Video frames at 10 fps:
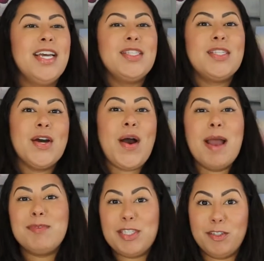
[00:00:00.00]
So
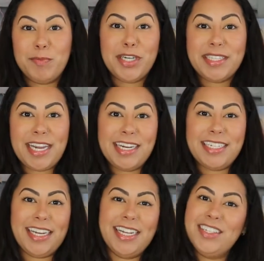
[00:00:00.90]
I'm super excited
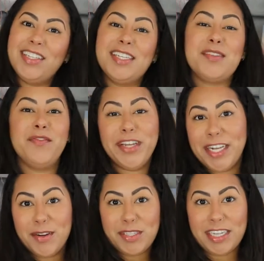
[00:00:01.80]
to get into this
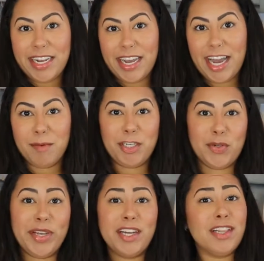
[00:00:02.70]
video today. I'll be
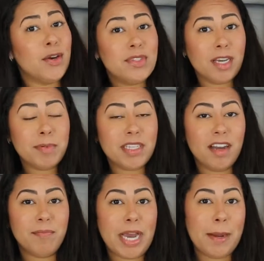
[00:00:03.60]
showing close-ups
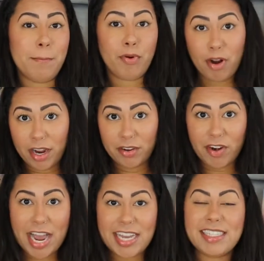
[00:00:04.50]
of my
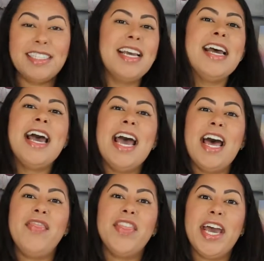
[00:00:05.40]
progress,
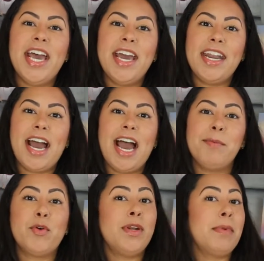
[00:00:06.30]
and then
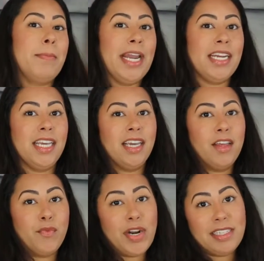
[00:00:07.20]
I'm going to be painting
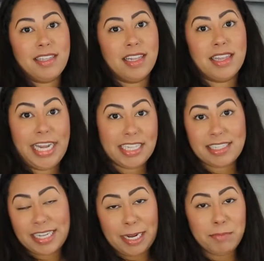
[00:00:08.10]
the rest of the
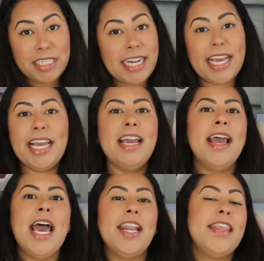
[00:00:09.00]
landscape today,
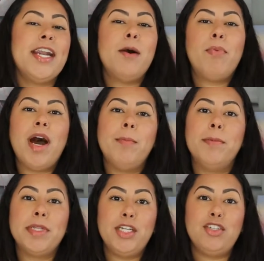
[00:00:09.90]
and then I'll
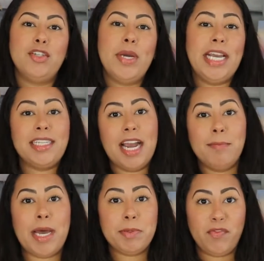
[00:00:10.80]
probably do a
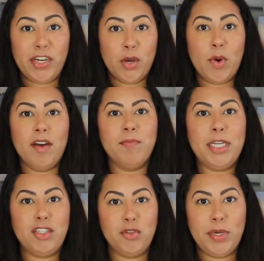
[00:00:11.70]
time-lapse video of
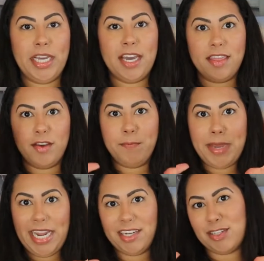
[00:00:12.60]
me doing the
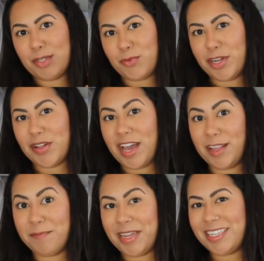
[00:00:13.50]
main surreal
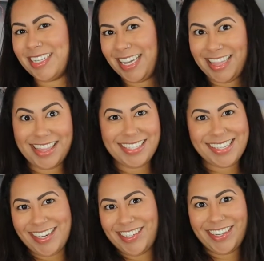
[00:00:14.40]
element in the
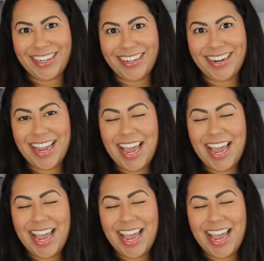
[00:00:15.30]
center.